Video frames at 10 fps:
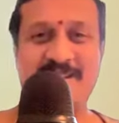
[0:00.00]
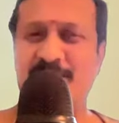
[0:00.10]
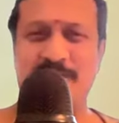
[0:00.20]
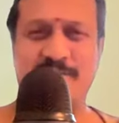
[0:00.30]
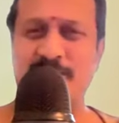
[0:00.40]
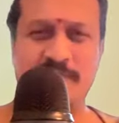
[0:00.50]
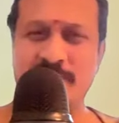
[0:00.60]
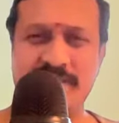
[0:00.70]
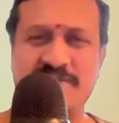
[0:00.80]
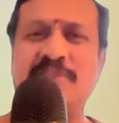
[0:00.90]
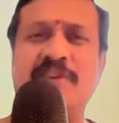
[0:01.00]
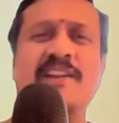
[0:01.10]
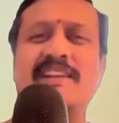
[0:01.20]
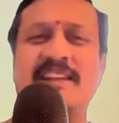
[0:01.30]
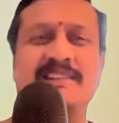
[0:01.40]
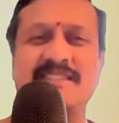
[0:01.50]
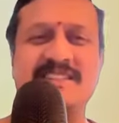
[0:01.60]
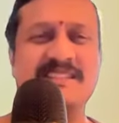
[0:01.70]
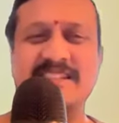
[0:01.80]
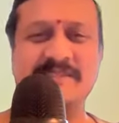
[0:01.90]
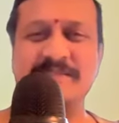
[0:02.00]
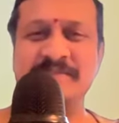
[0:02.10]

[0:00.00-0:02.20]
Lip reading: Oh, you just fall in love with the